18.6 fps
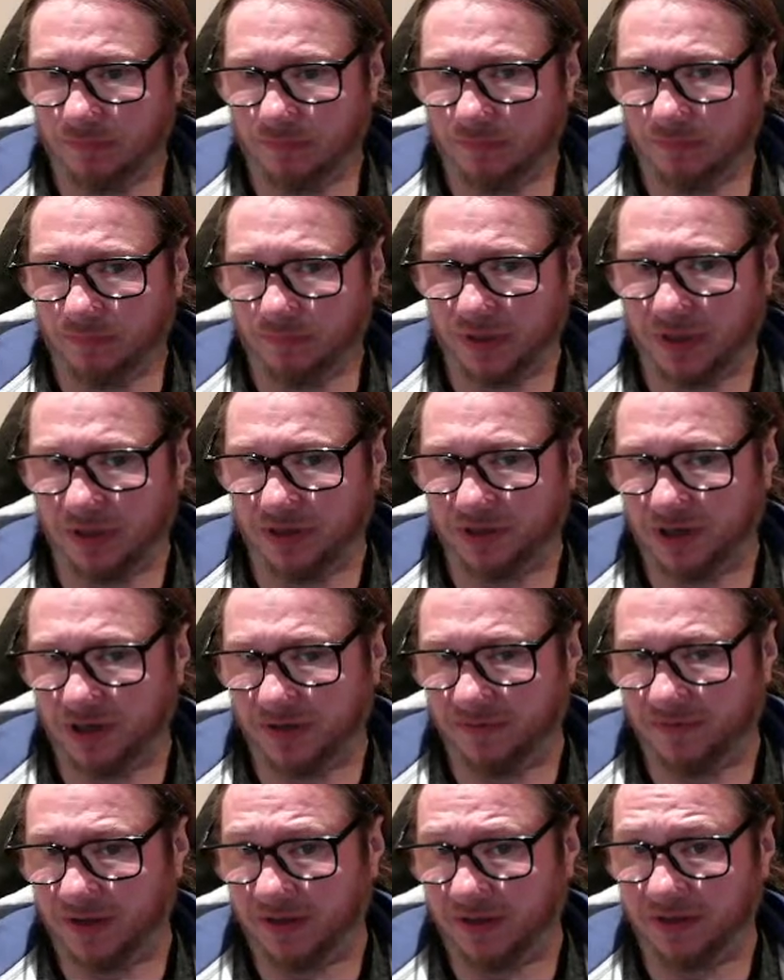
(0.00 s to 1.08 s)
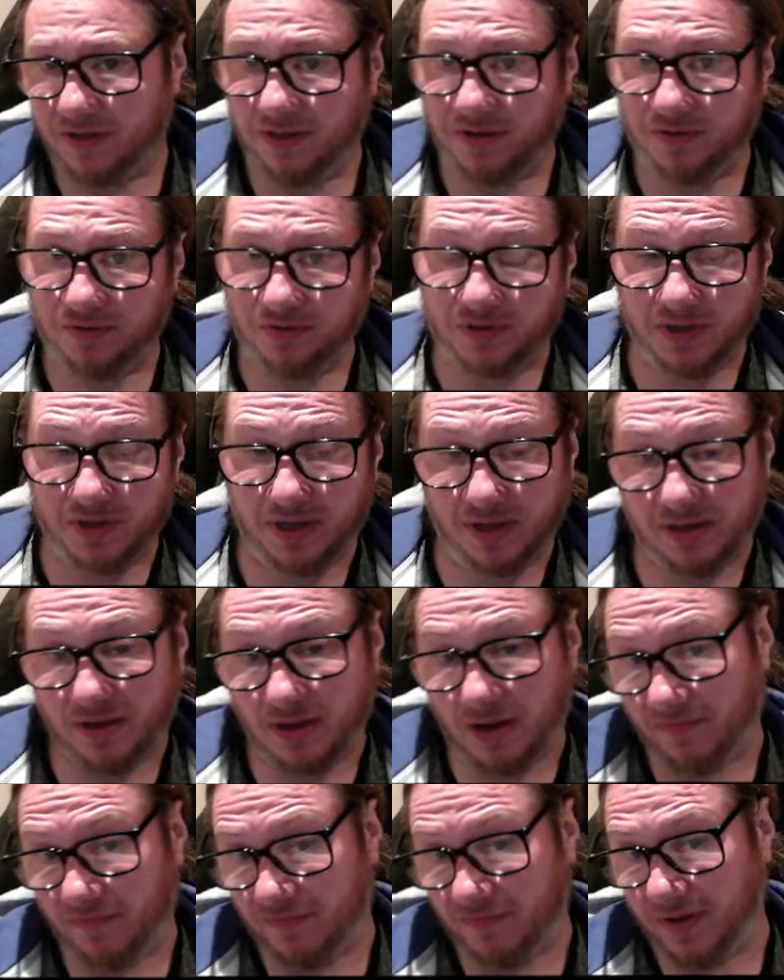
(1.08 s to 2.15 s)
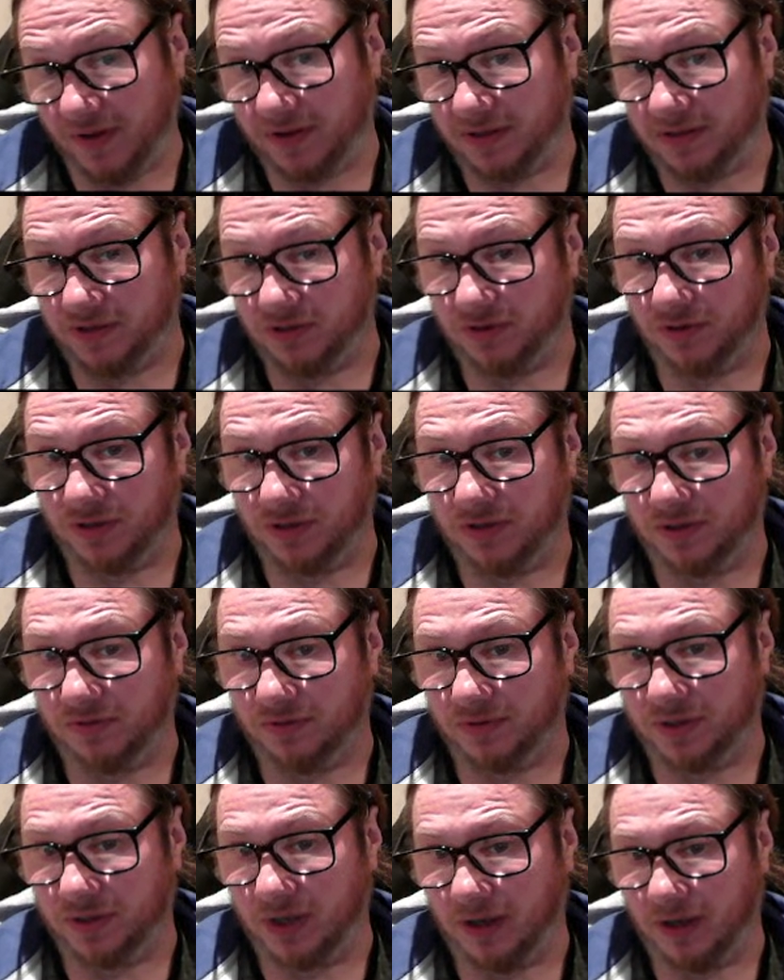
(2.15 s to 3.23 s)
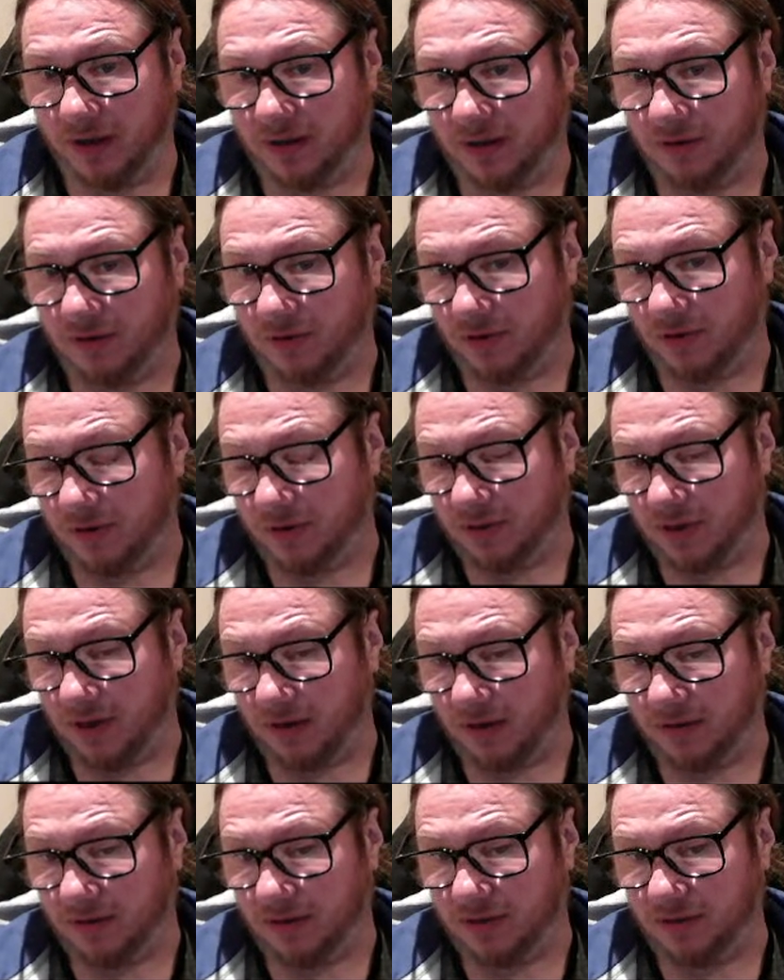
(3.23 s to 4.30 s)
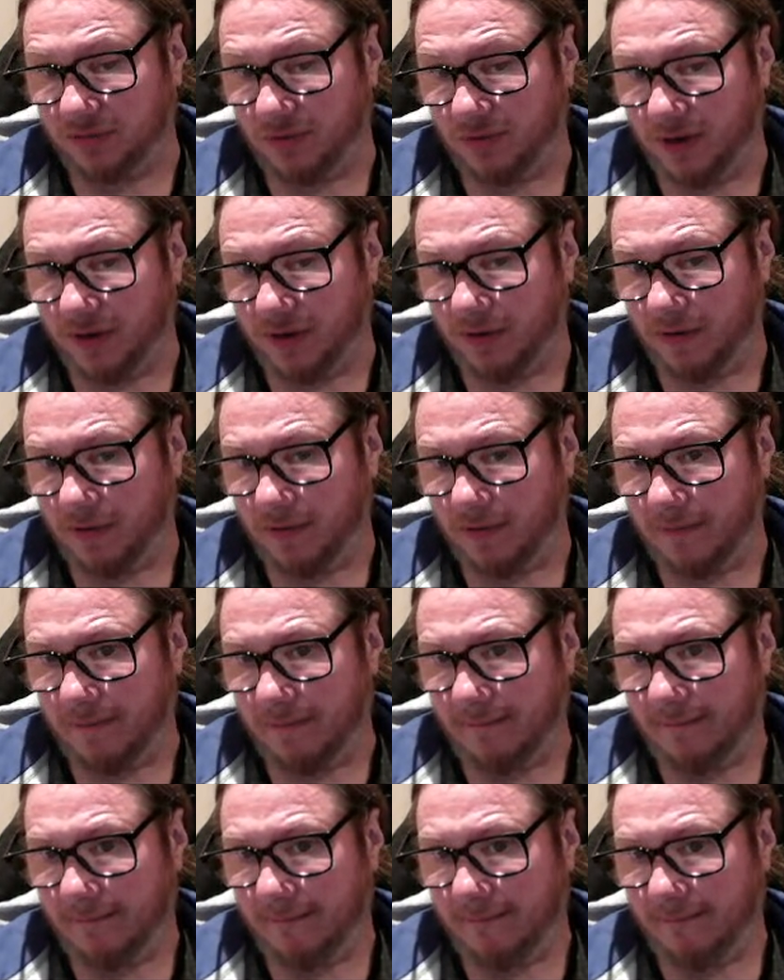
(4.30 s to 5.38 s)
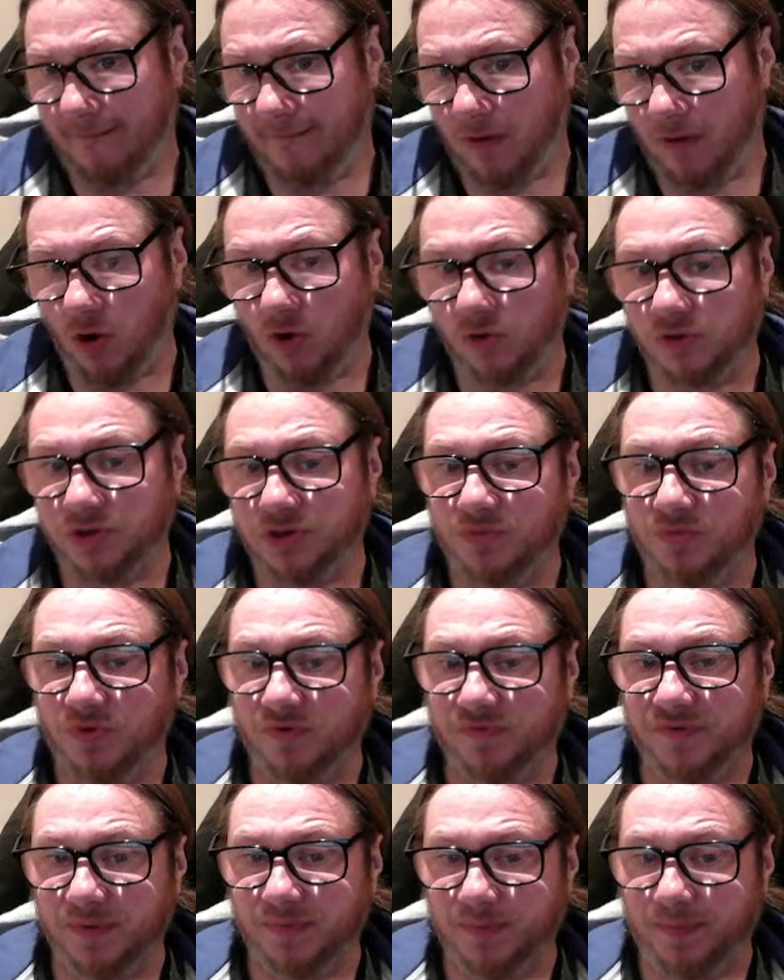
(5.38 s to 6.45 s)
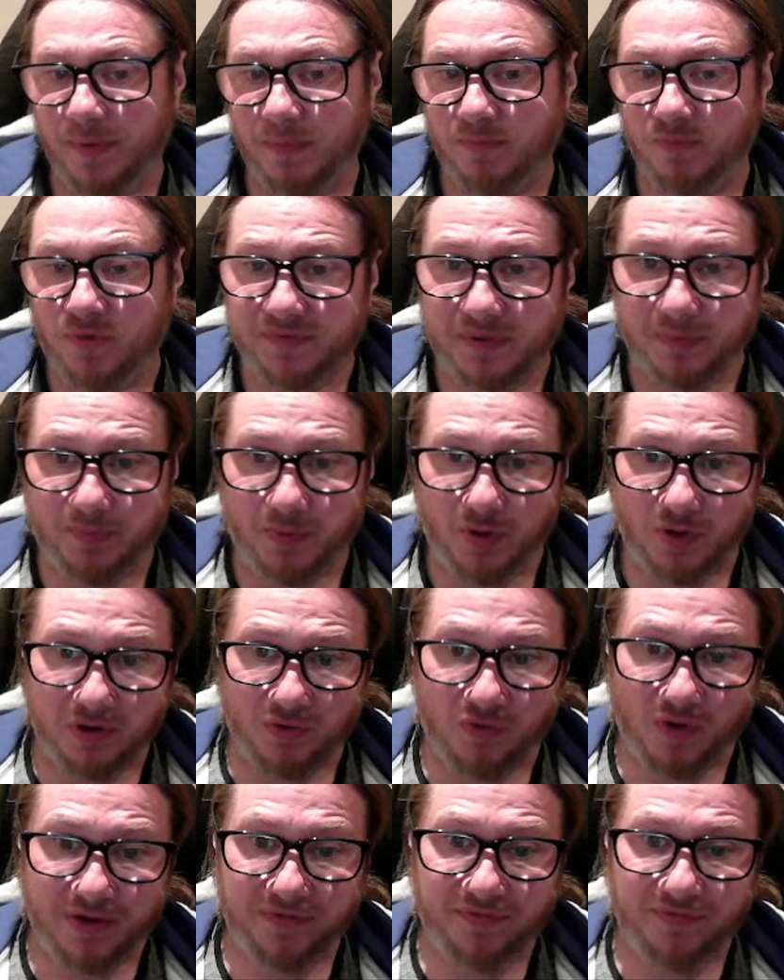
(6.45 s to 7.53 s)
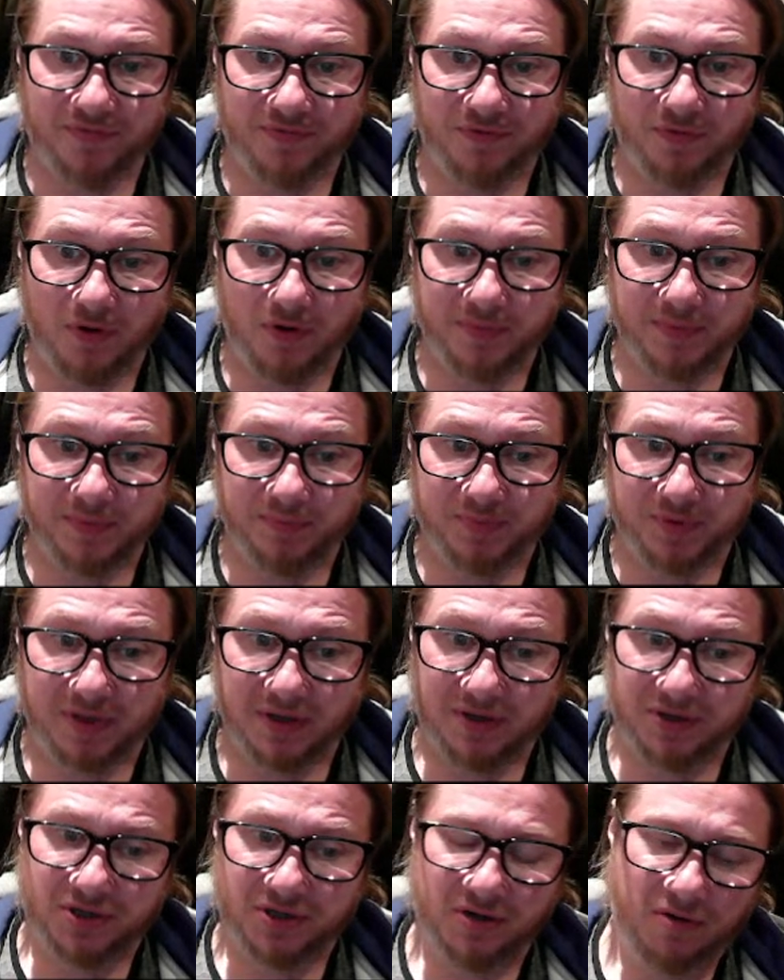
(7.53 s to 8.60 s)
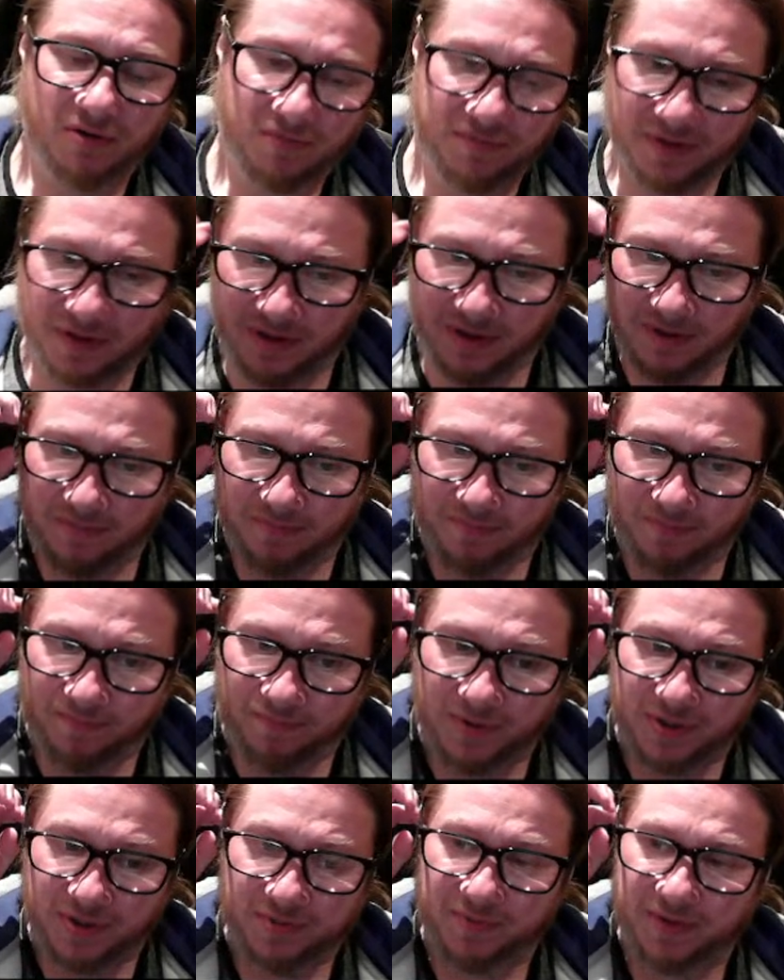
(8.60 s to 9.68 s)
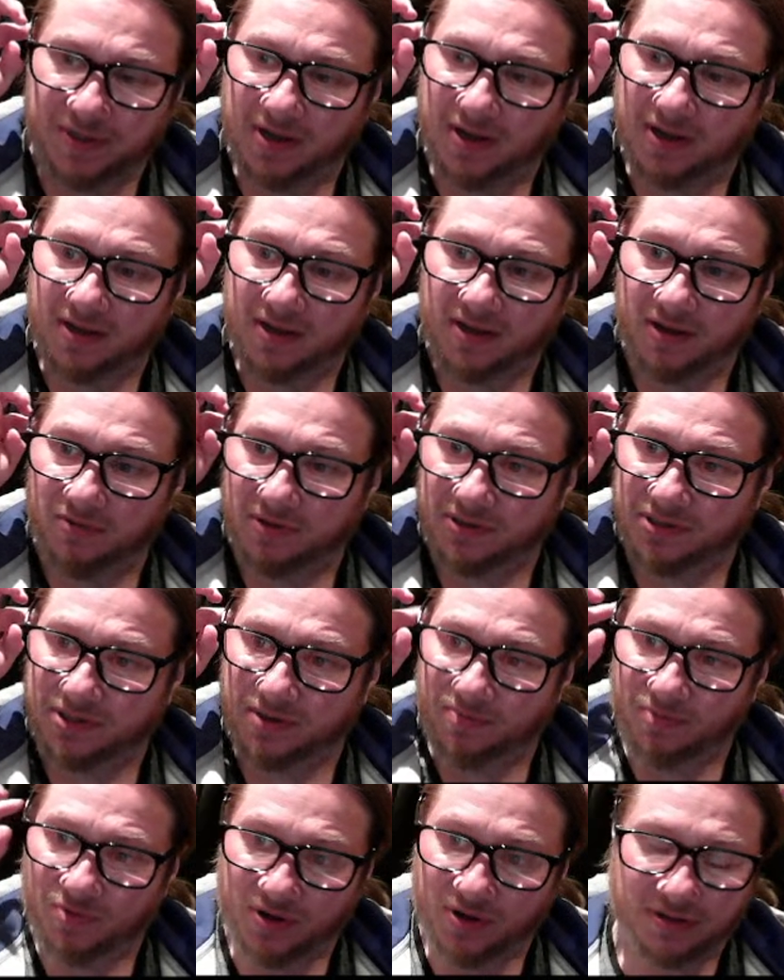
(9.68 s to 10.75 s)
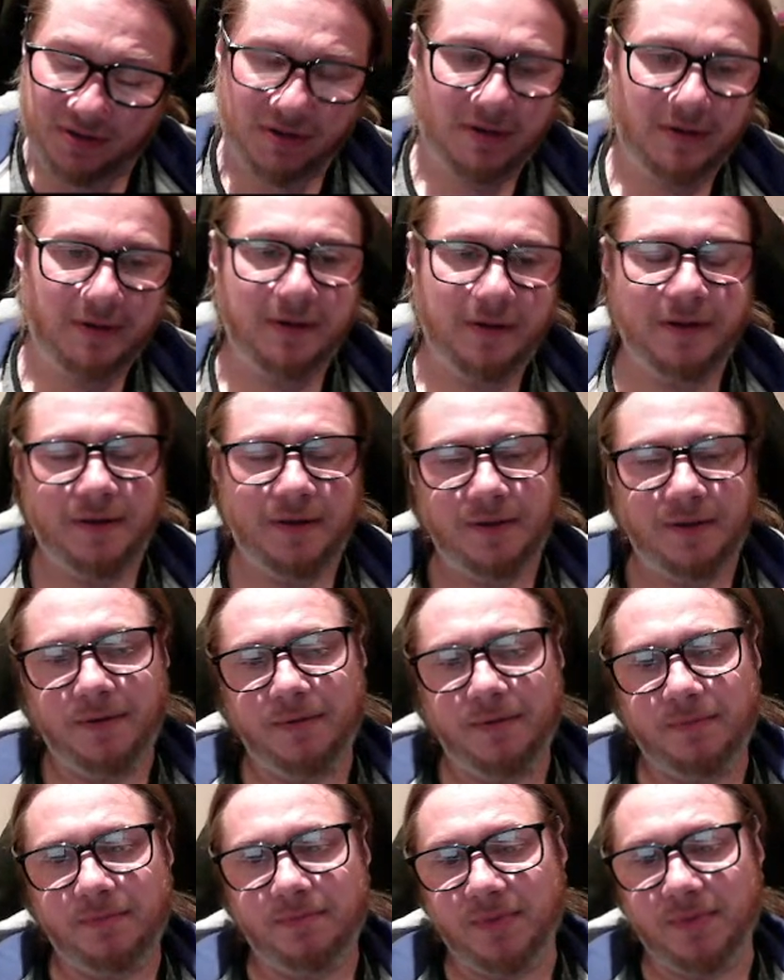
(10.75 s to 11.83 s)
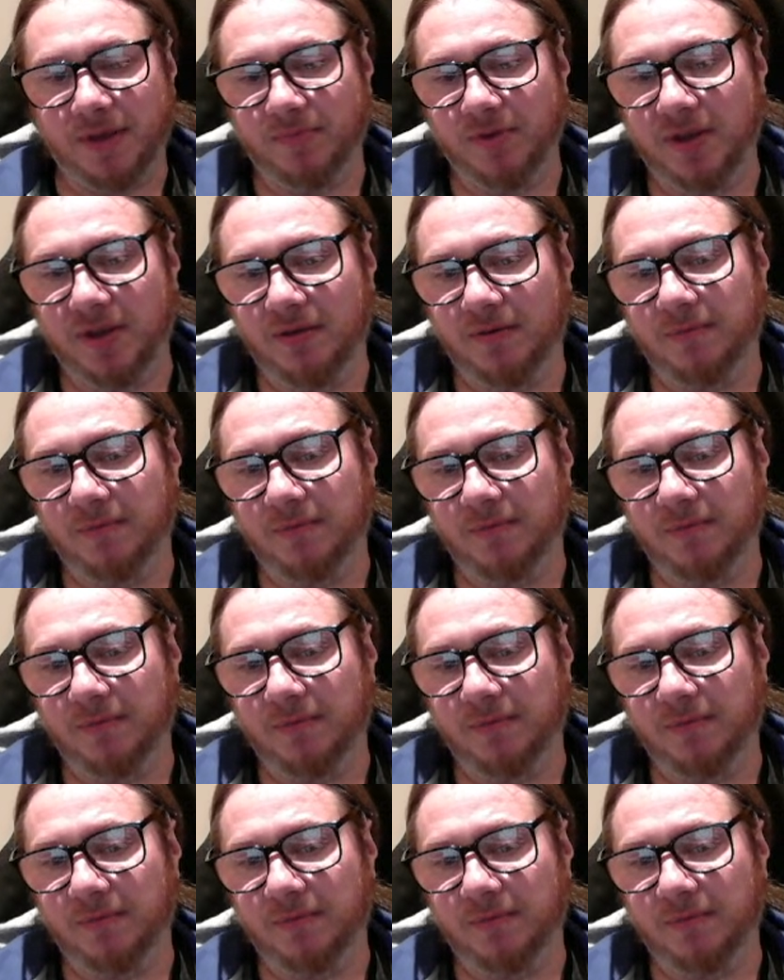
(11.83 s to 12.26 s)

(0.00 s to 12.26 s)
Potentially, if they take you take, I think it's good to attack. You could attack this way. Also, move the move the pawn away from the potential of the bishop attacking you at some point. Maybe.